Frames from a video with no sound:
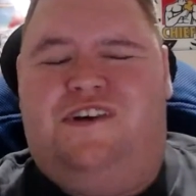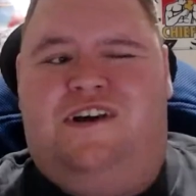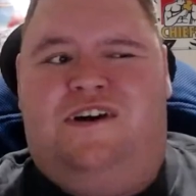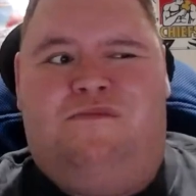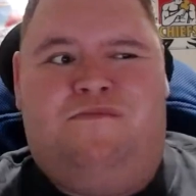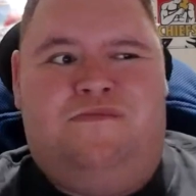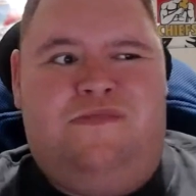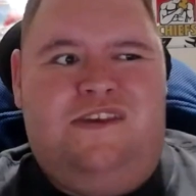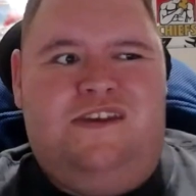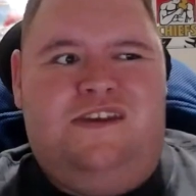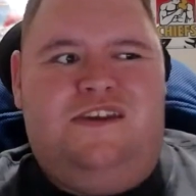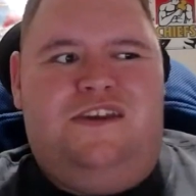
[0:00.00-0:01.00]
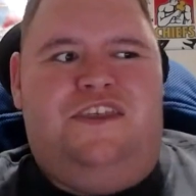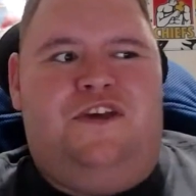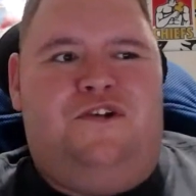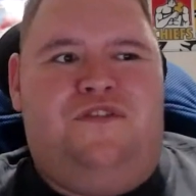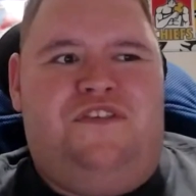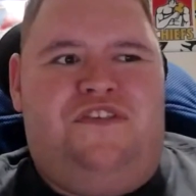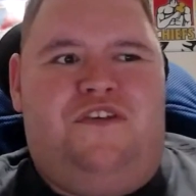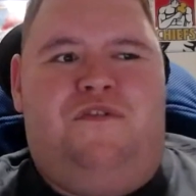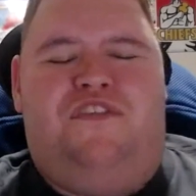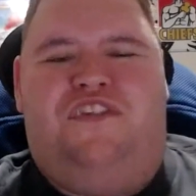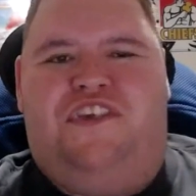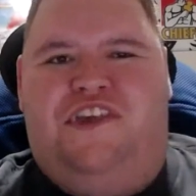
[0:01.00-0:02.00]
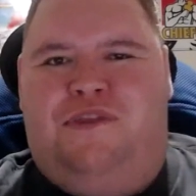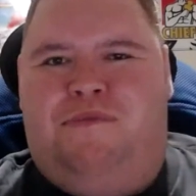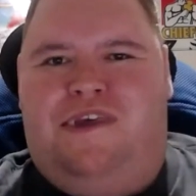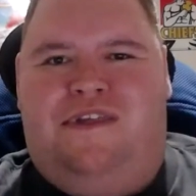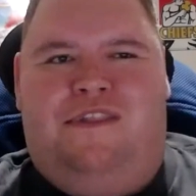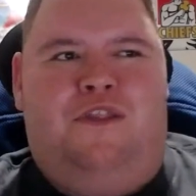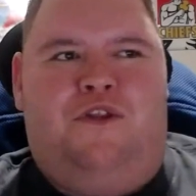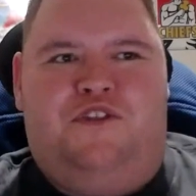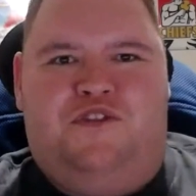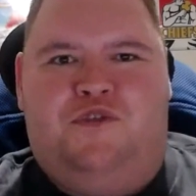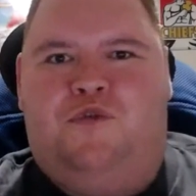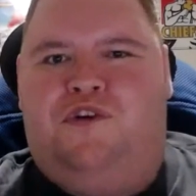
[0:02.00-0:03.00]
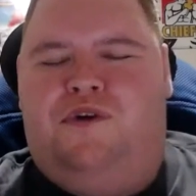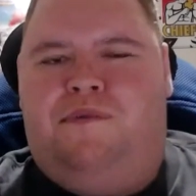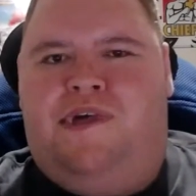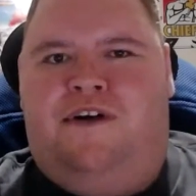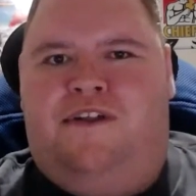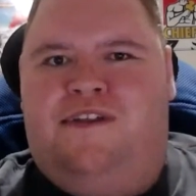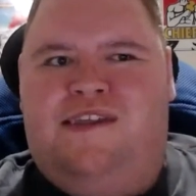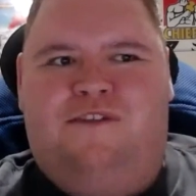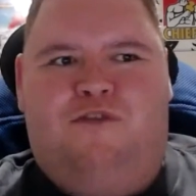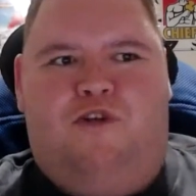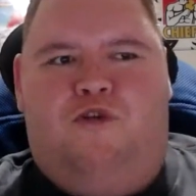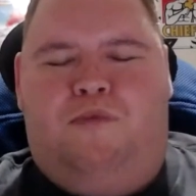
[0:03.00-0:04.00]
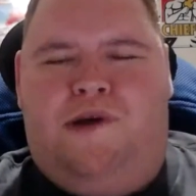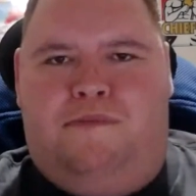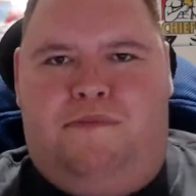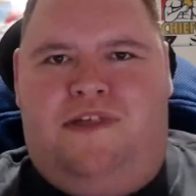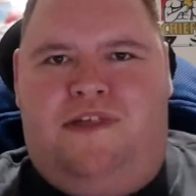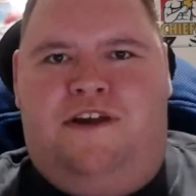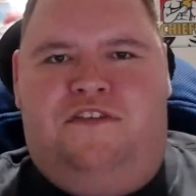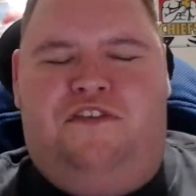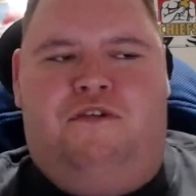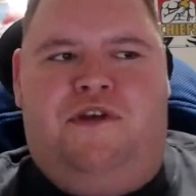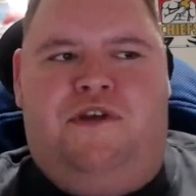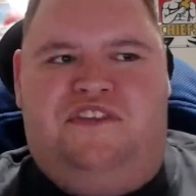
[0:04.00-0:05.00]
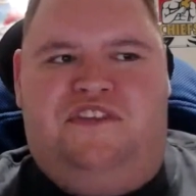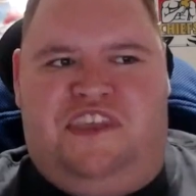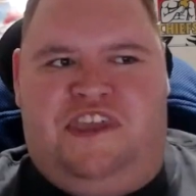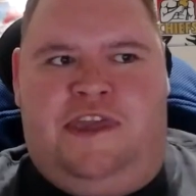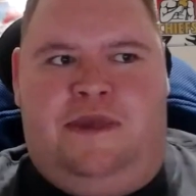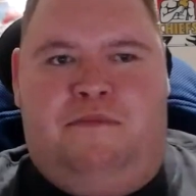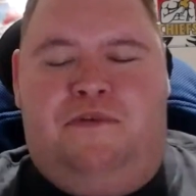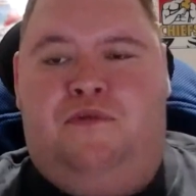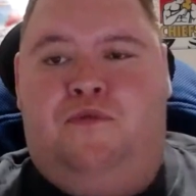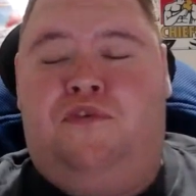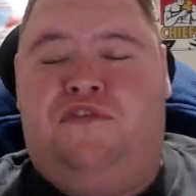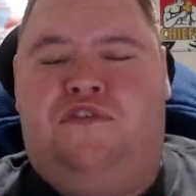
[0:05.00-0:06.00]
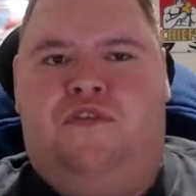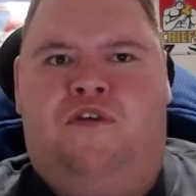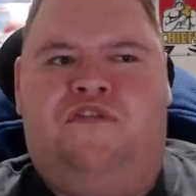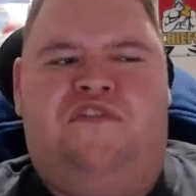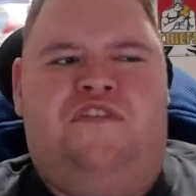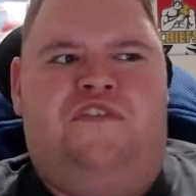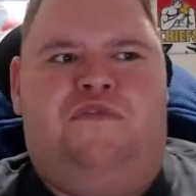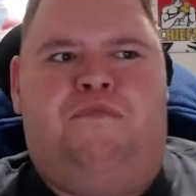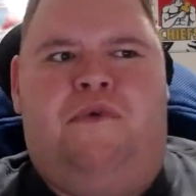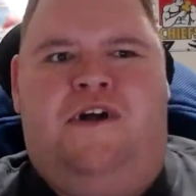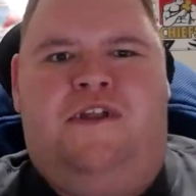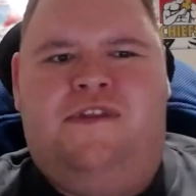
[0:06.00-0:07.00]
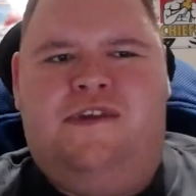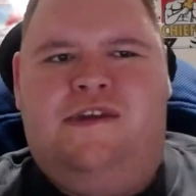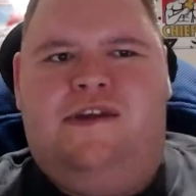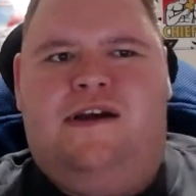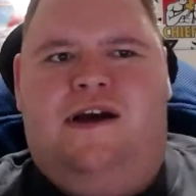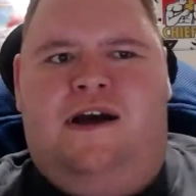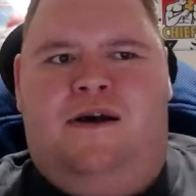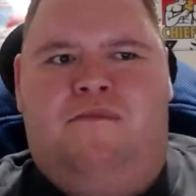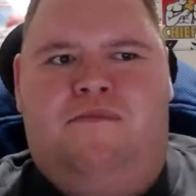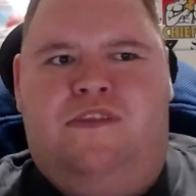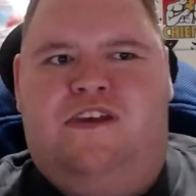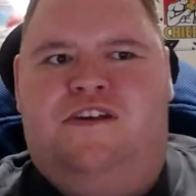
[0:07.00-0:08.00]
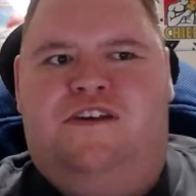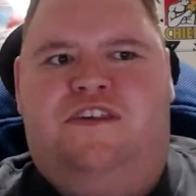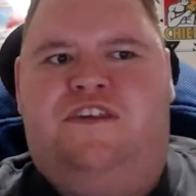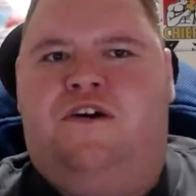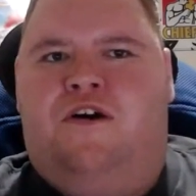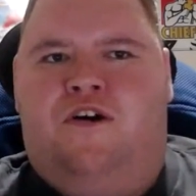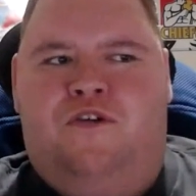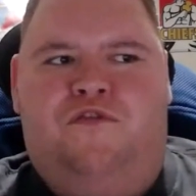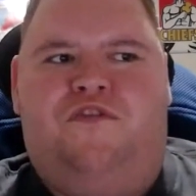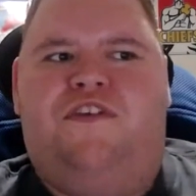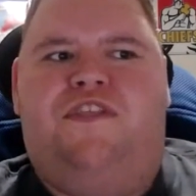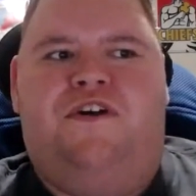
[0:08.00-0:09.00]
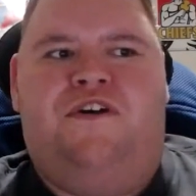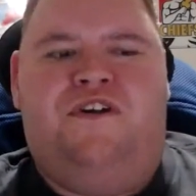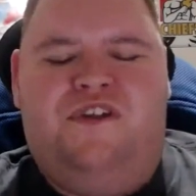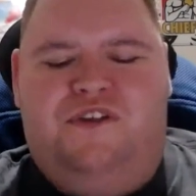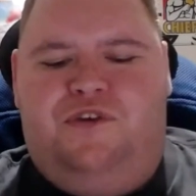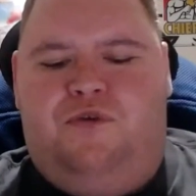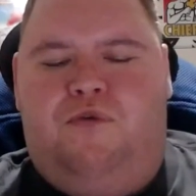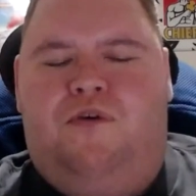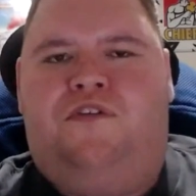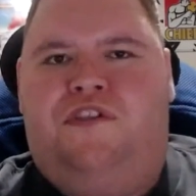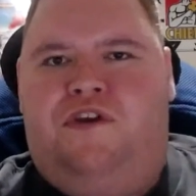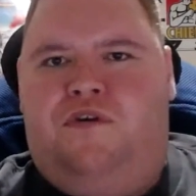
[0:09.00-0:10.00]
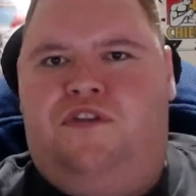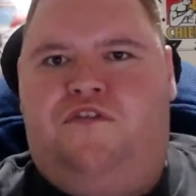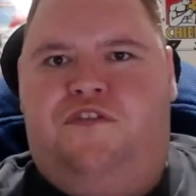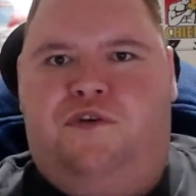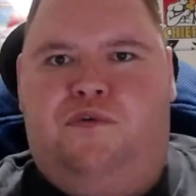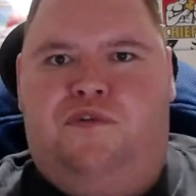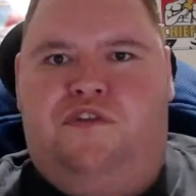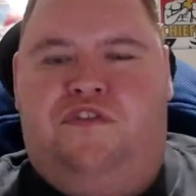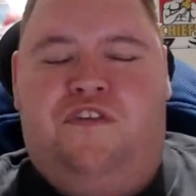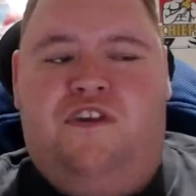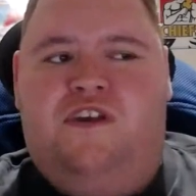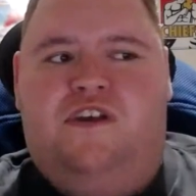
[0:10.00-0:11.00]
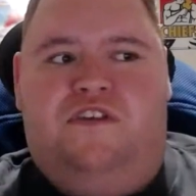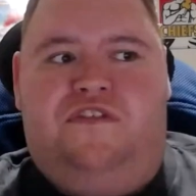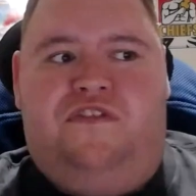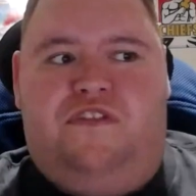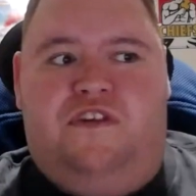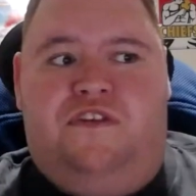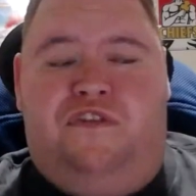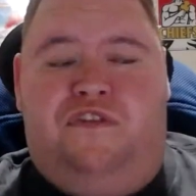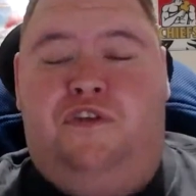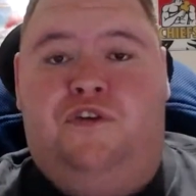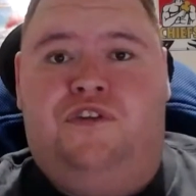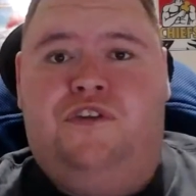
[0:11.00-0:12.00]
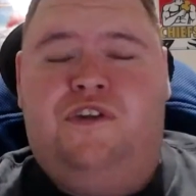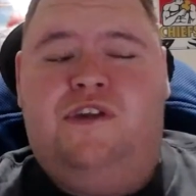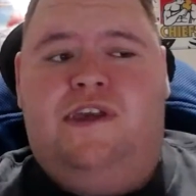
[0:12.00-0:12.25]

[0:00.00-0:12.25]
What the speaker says: There's obviously going to be a lot of talk about All Black players going into camp and all this nonsense, but hopefully the quality on the field is good.